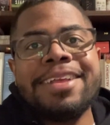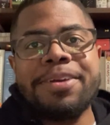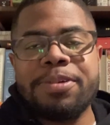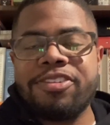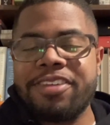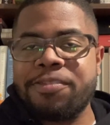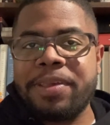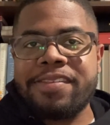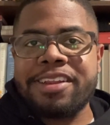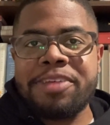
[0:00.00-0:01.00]
which is
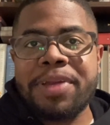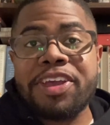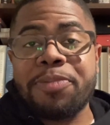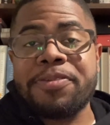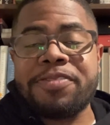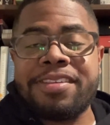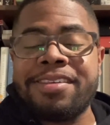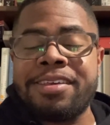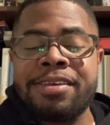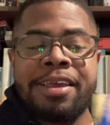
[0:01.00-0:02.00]
basically my cup of
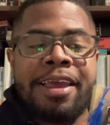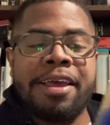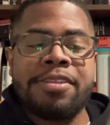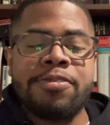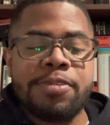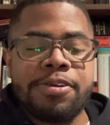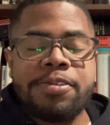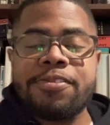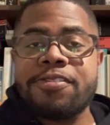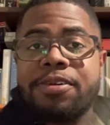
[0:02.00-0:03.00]
tea, and we're
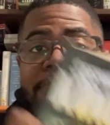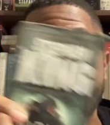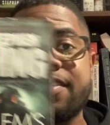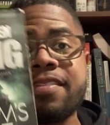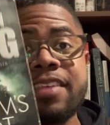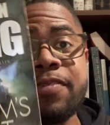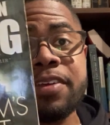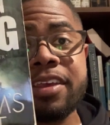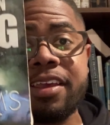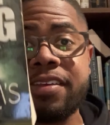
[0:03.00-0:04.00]
going to start with
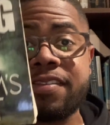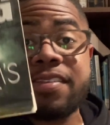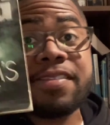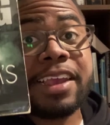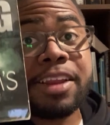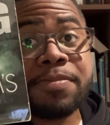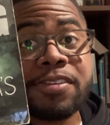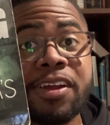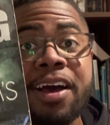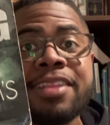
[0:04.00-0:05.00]
Stephen King's Salem's
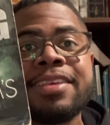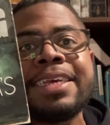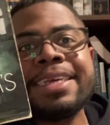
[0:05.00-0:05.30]
Lot.